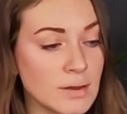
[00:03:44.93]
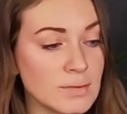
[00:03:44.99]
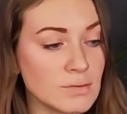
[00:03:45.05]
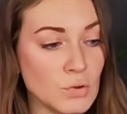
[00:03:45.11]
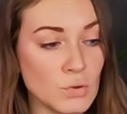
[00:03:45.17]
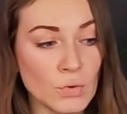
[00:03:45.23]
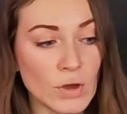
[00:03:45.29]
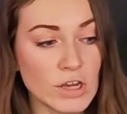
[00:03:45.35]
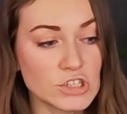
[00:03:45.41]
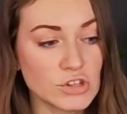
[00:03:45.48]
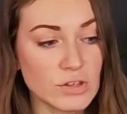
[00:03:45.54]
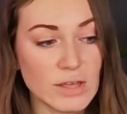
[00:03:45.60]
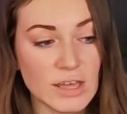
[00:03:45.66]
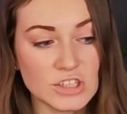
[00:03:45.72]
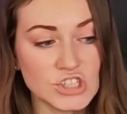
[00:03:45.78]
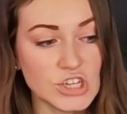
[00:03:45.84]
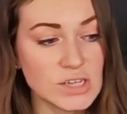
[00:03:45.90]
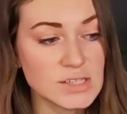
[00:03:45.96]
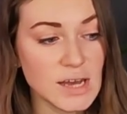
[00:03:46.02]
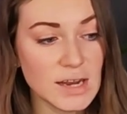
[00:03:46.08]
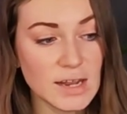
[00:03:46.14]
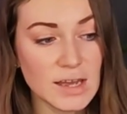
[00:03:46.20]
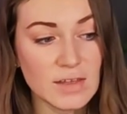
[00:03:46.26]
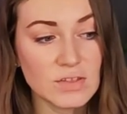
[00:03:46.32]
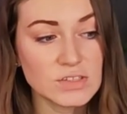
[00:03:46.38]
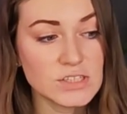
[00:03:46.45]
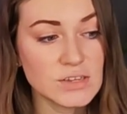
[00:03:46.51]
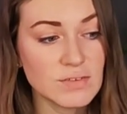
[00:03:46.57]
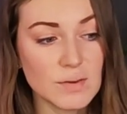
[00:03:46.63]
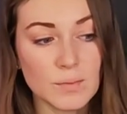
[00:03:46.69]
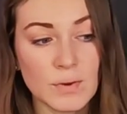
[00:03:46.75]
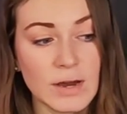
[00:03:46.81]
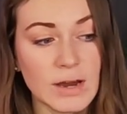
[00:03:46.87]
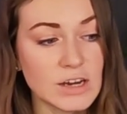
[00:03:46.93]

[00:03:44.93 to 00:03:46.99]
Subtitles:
You actually can just connect the TV by